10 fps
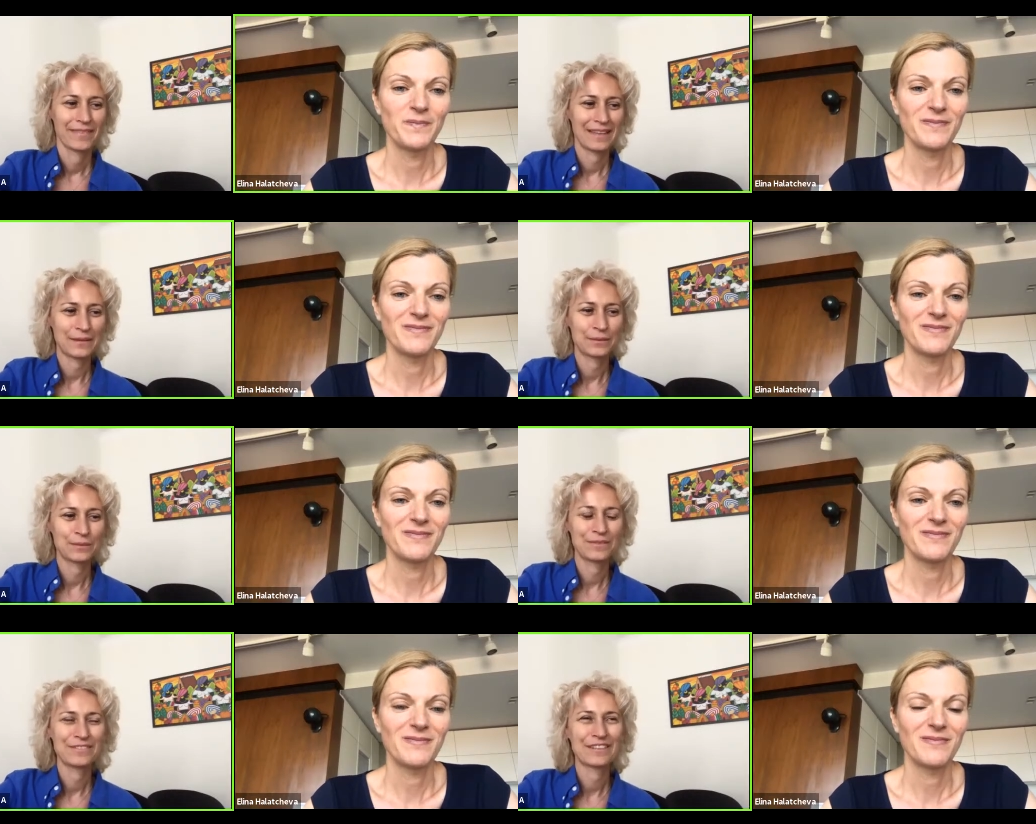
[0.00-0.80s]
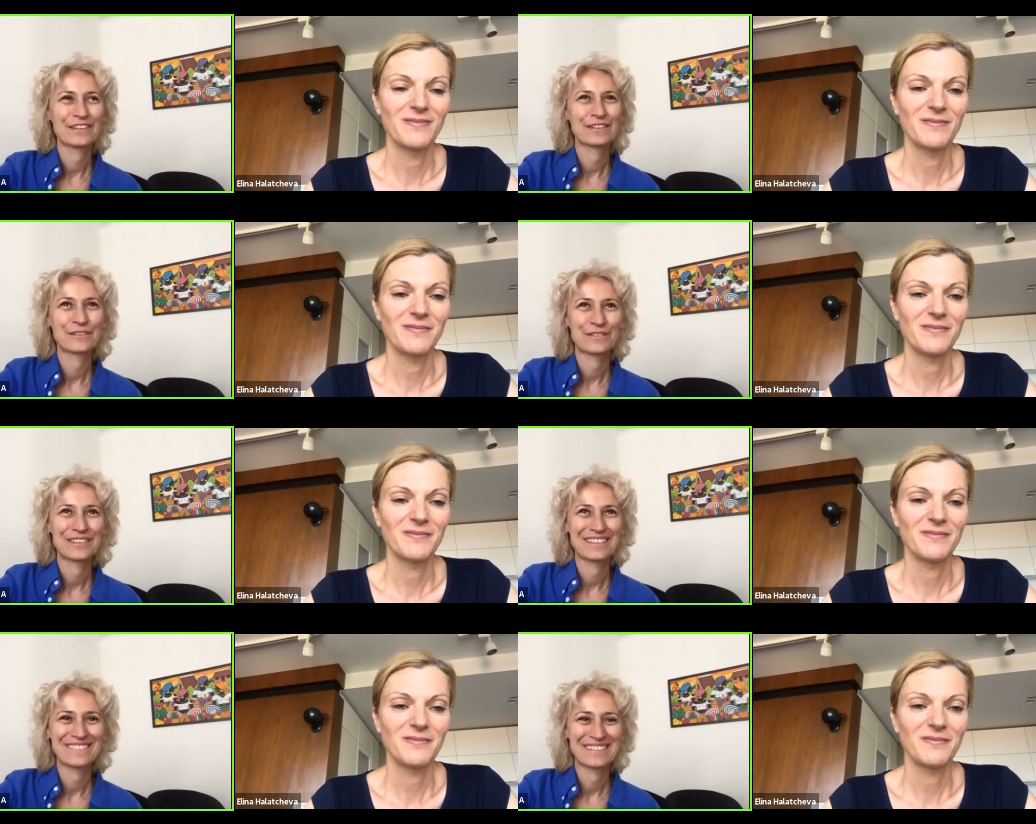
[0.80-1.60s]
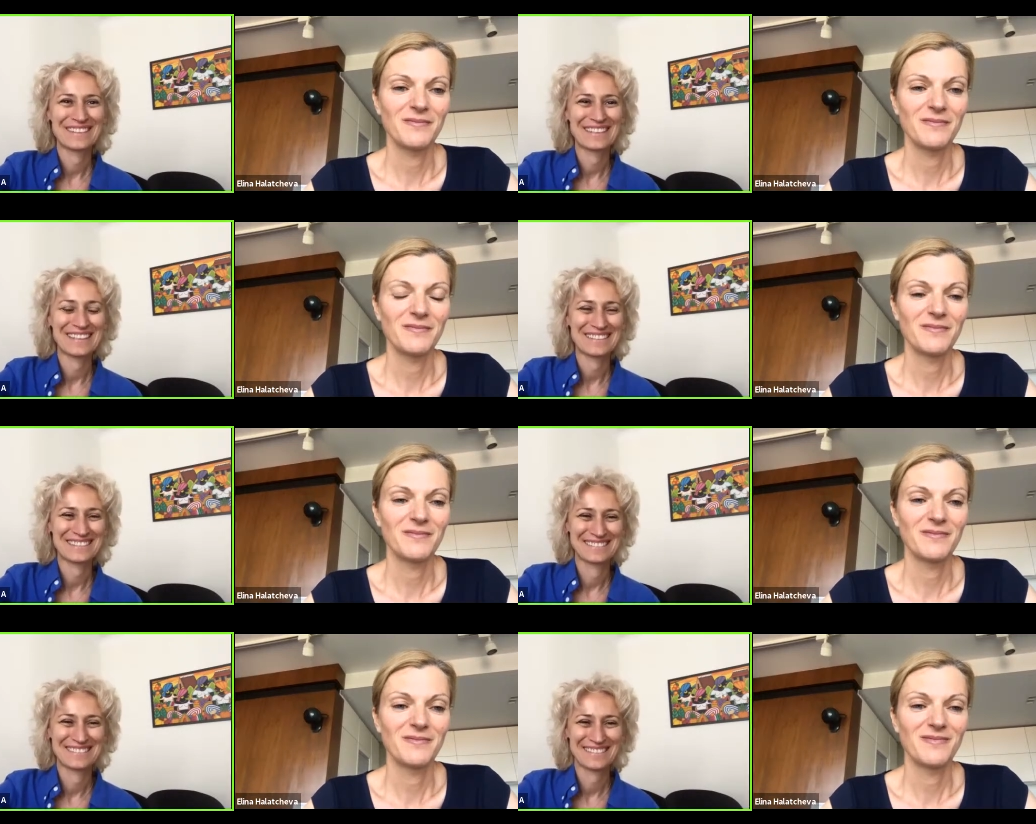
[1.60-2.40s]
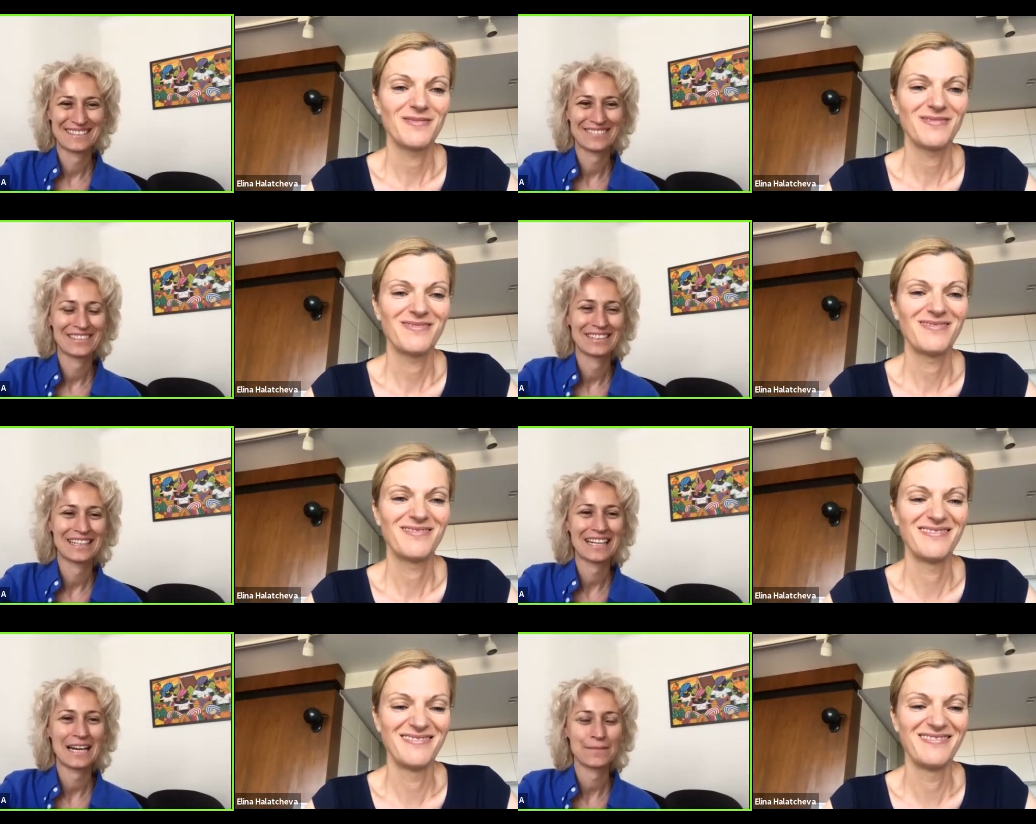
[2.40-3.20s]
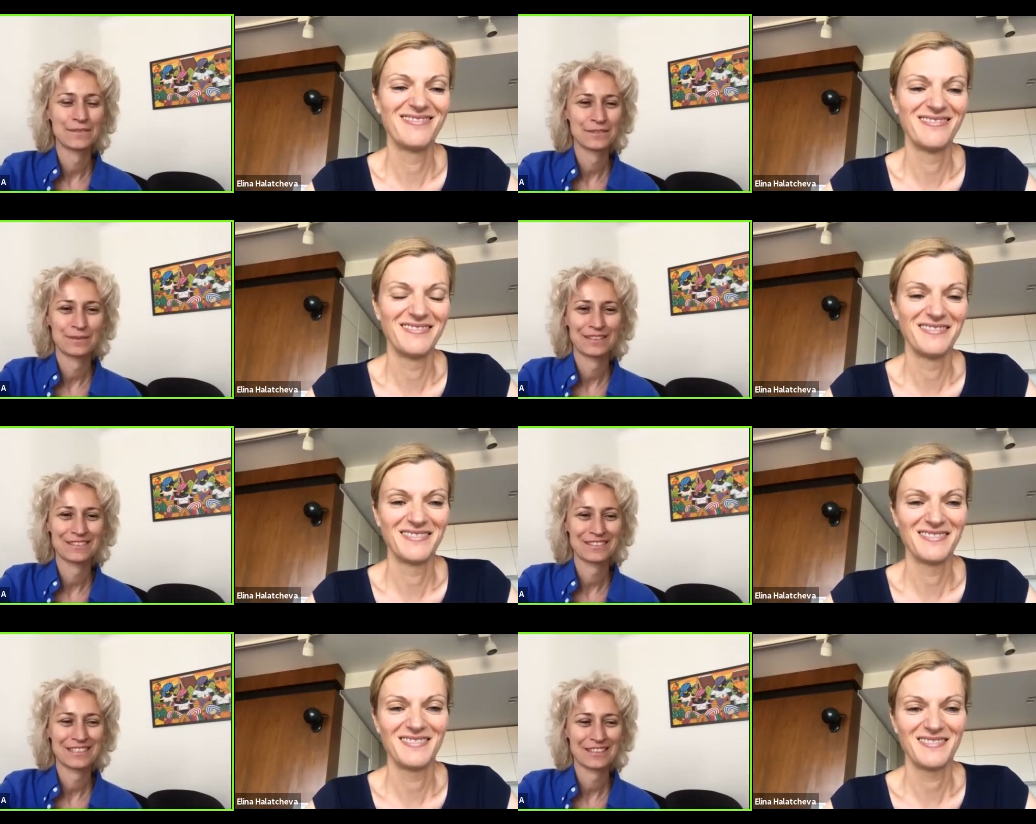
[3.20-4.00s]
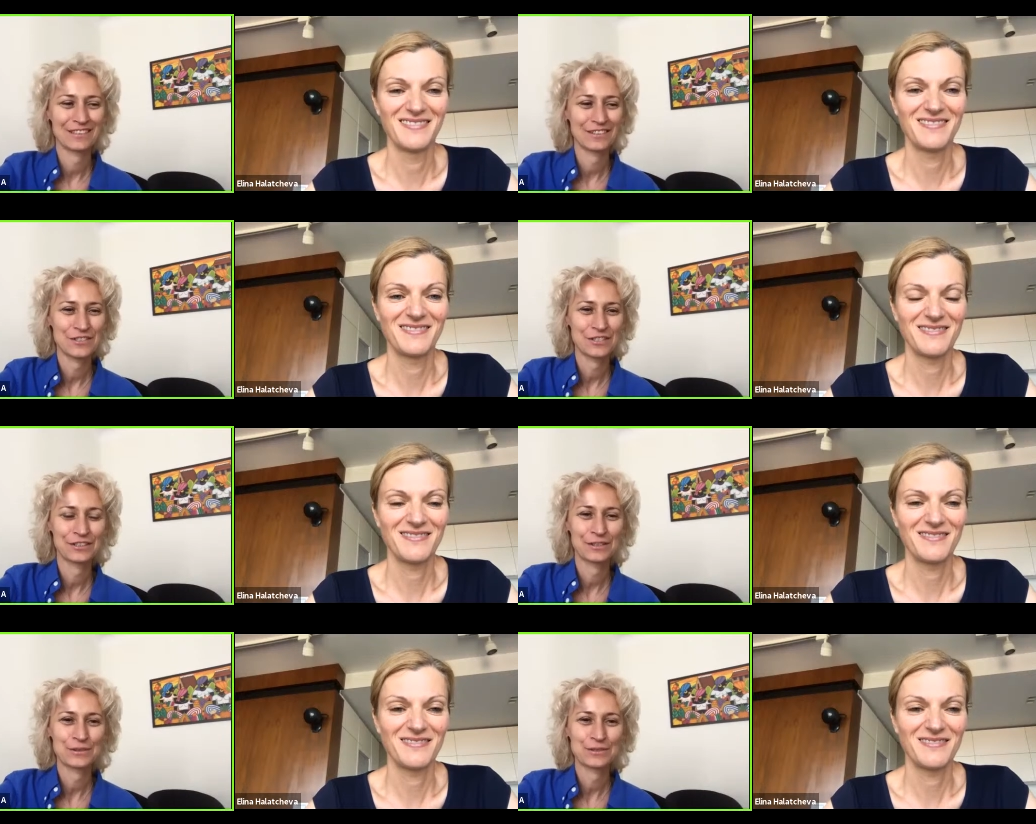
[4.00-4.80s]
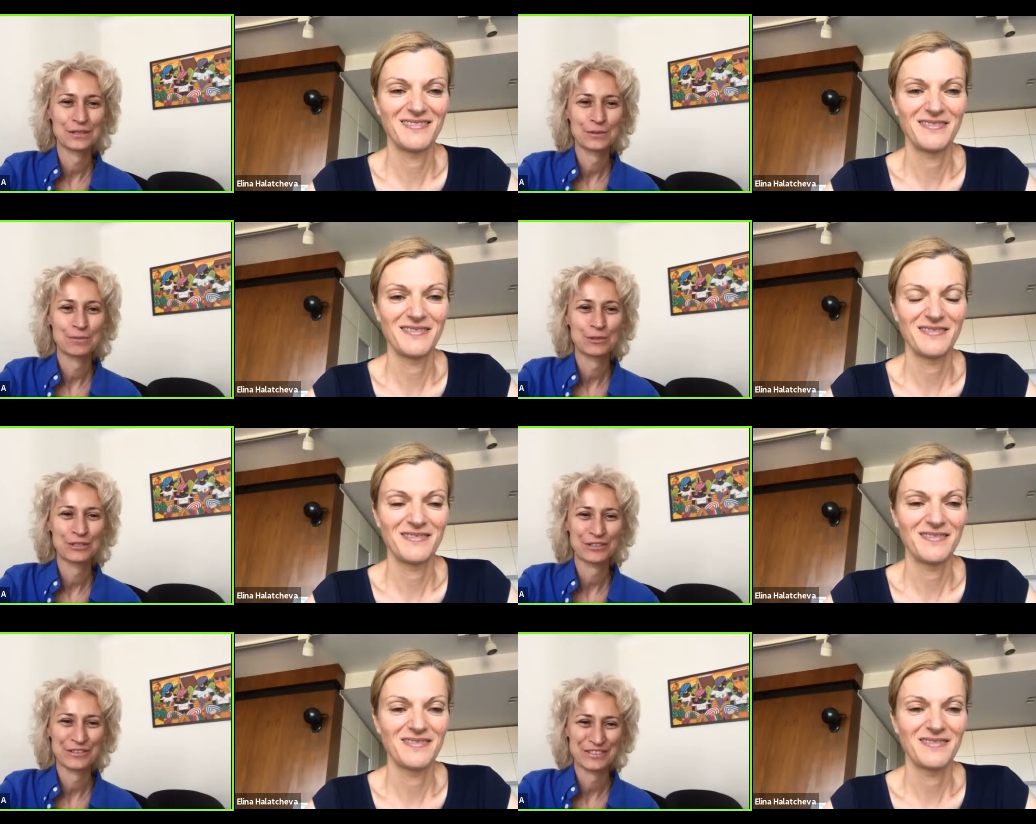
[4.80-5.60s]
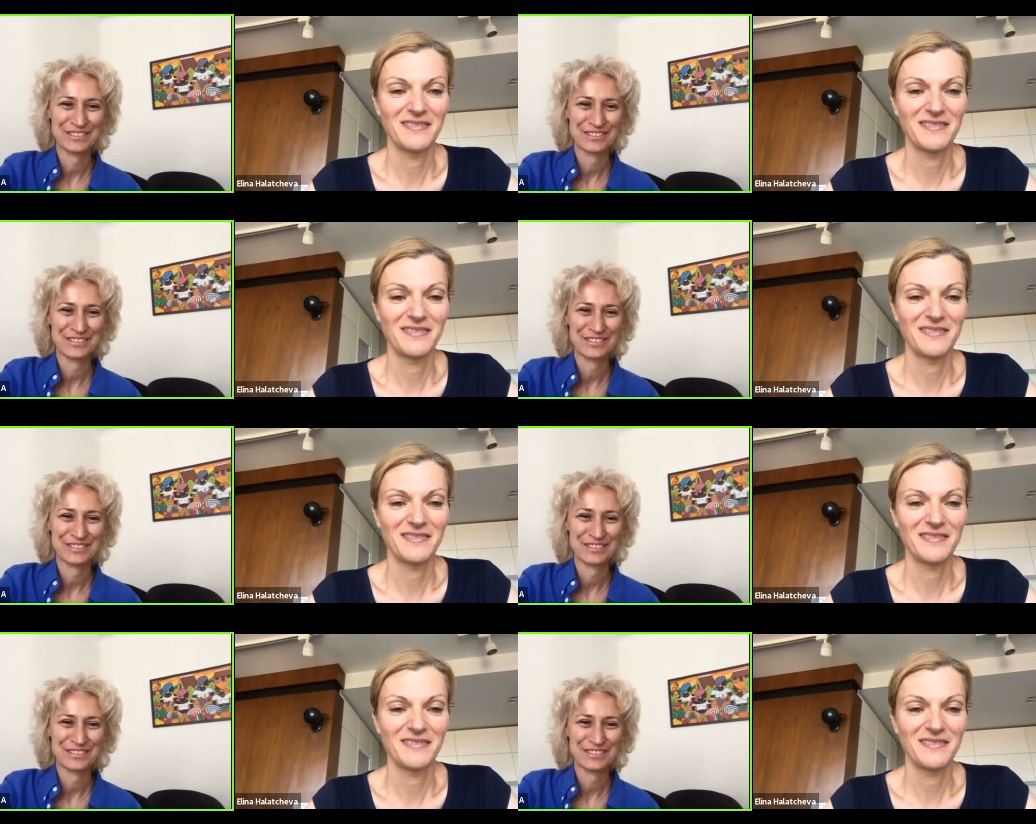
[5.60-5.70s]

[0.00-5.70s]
Speaker 1: That will be very good when when that when that happens because technology knows no borders.